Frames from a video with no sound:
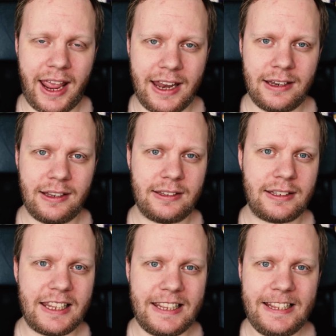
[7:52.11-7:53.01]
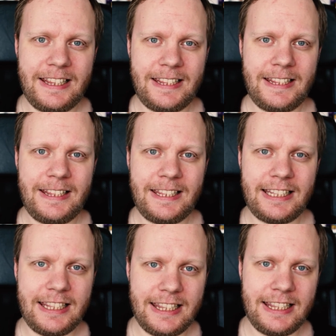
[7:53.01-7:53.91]
n is
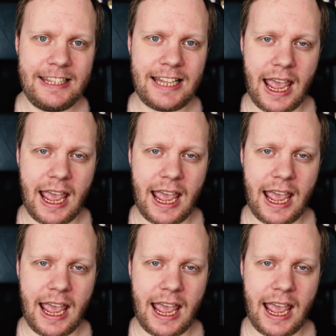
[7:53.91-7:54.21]
n, n,